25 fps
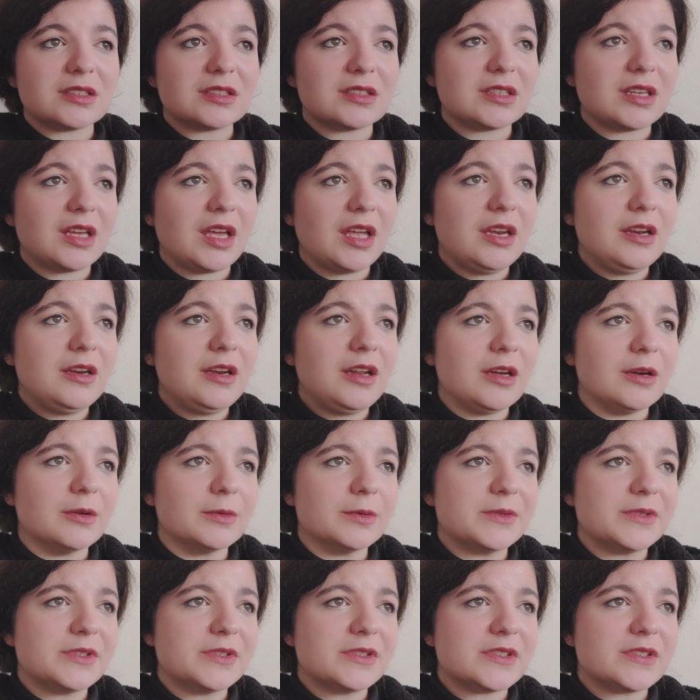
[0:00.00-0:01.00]
I don't know,
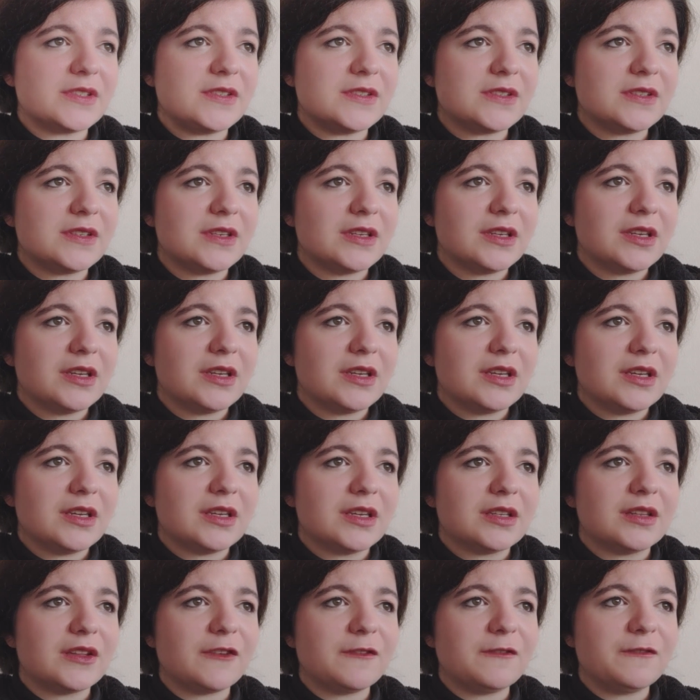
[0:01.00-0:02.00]
it's just
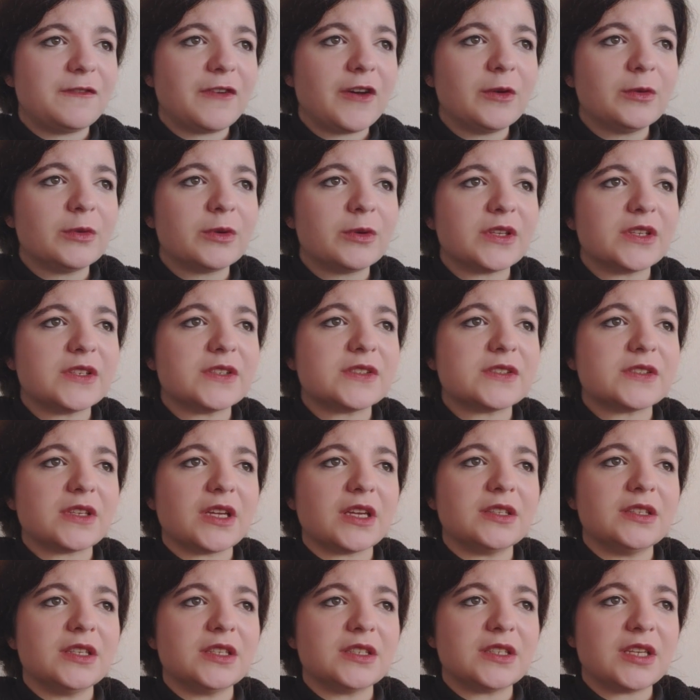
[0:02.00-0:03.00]
the focus
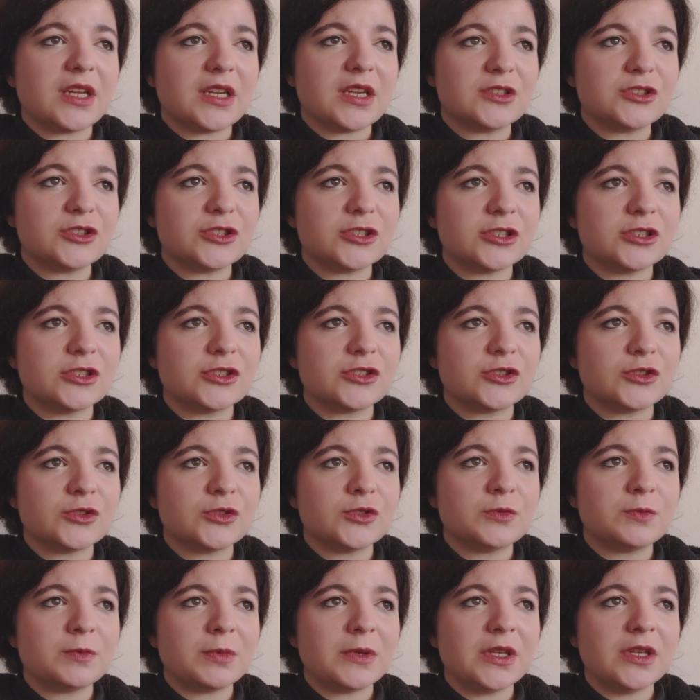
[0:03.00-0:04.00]
and the attention
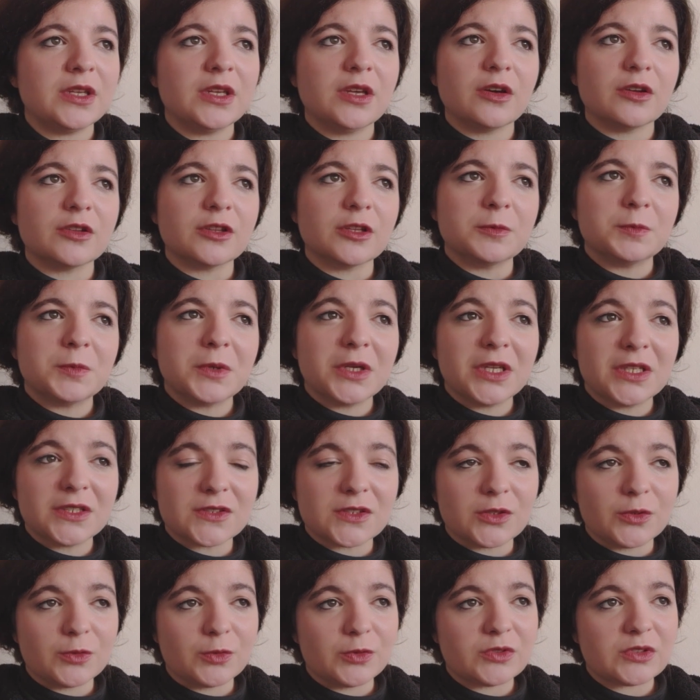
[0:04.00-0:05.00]
should be on the
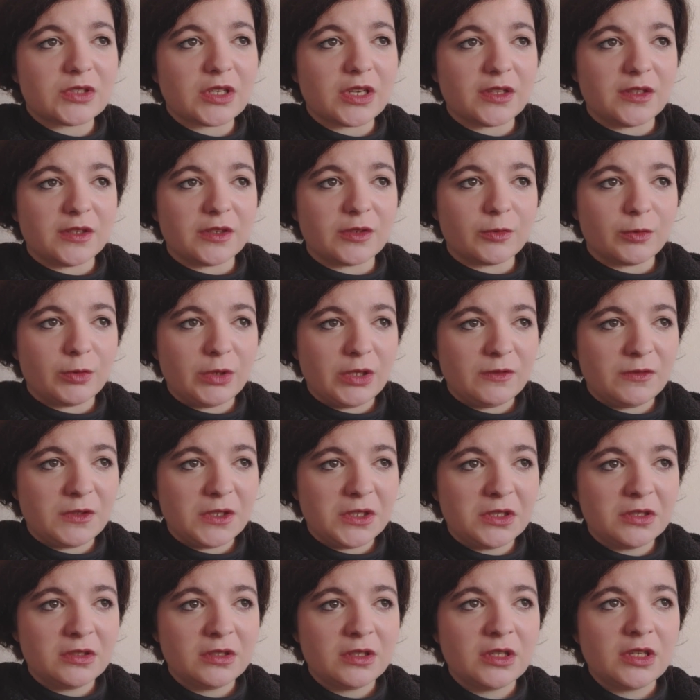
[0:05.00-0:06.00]
person who's either
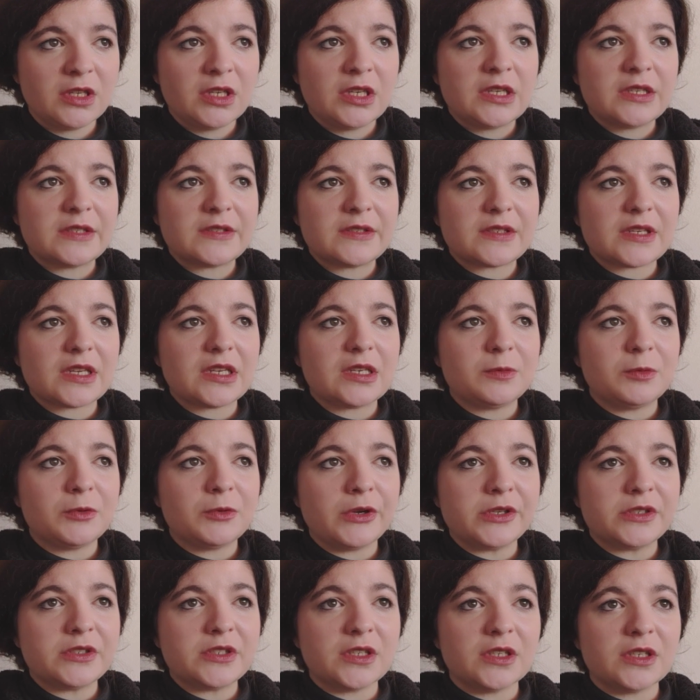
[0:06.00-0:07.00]
grieving,
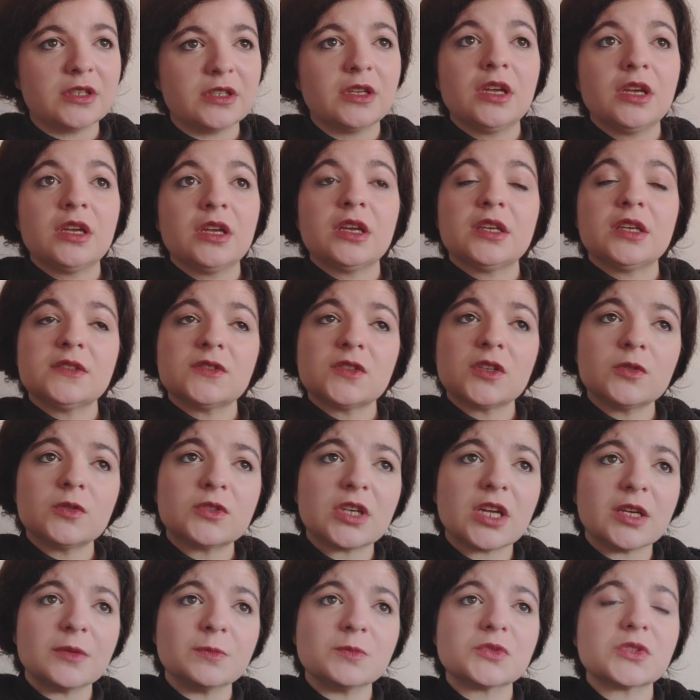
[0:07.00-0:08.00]
celebrating, and
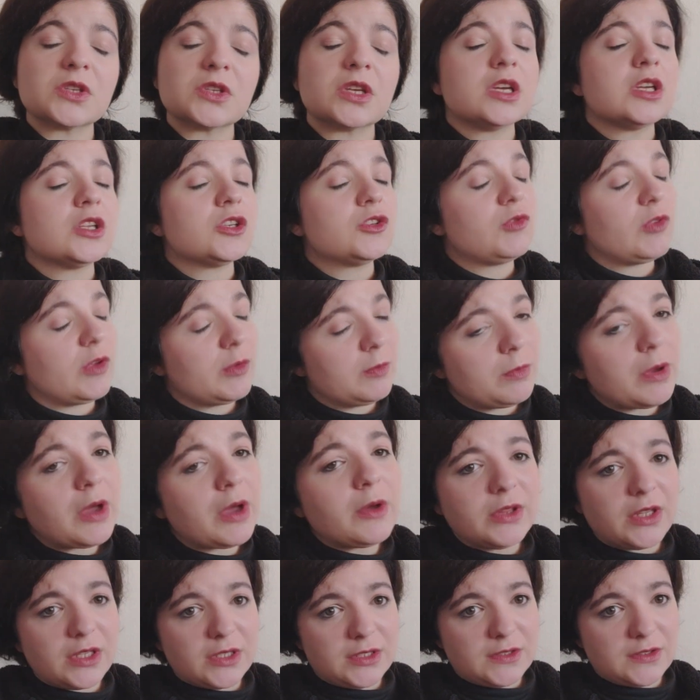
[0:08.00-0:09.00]
sometimes doing
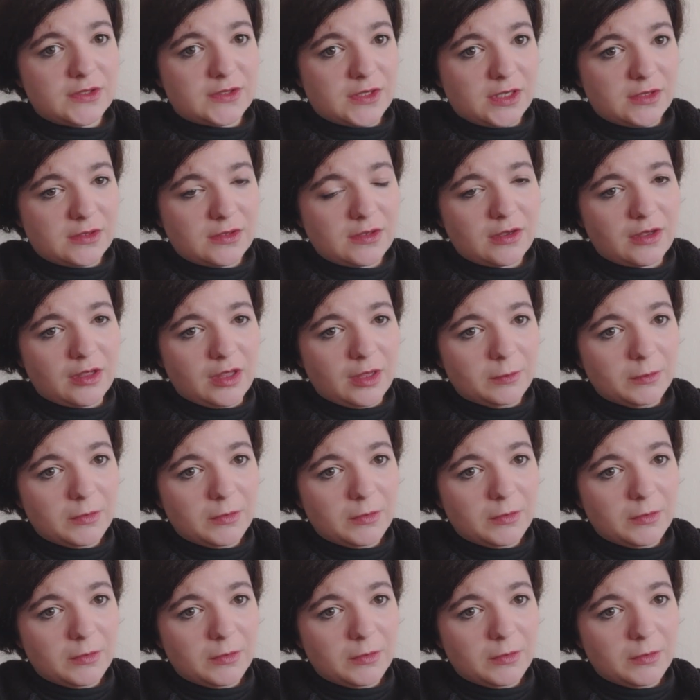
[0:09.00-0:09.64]
both at the same time.